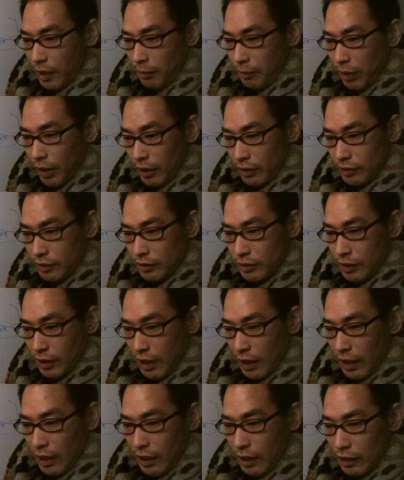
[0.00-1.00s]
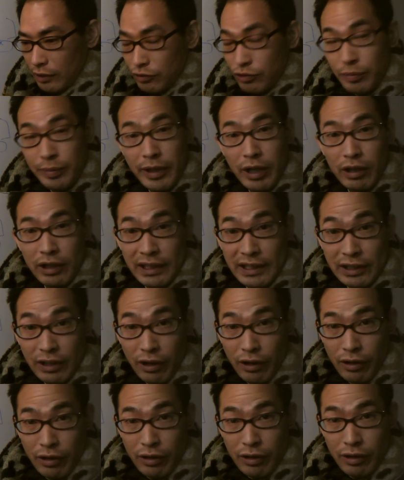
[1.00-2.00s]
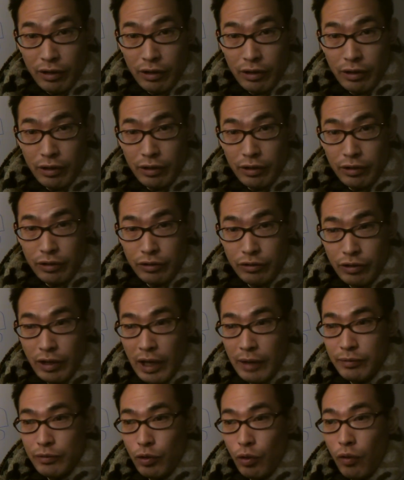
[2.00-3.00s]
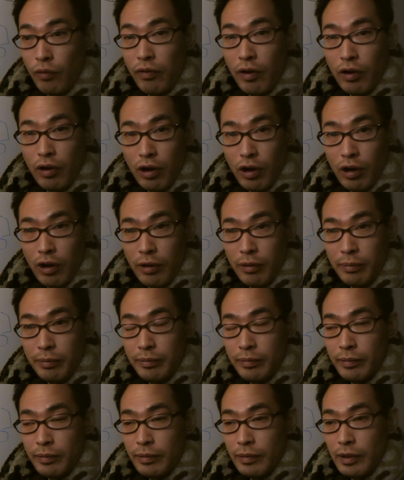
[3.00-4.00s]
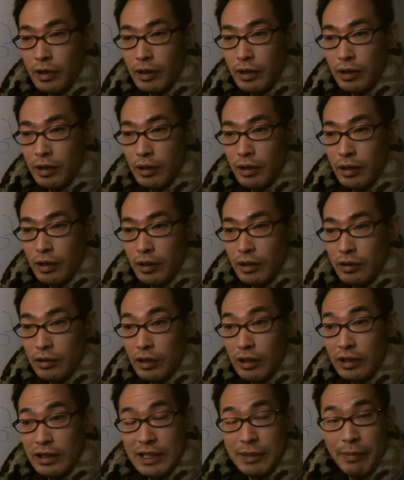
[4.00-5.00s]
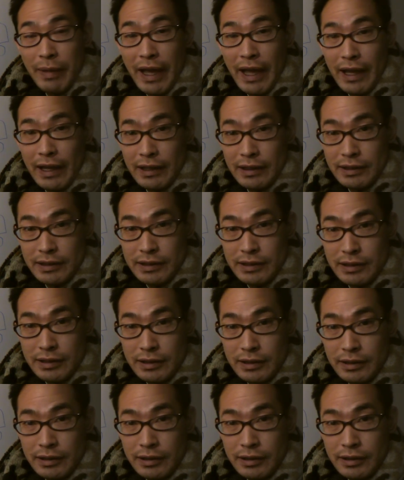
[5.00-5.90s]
but to be a leader, you have to overcome the demands.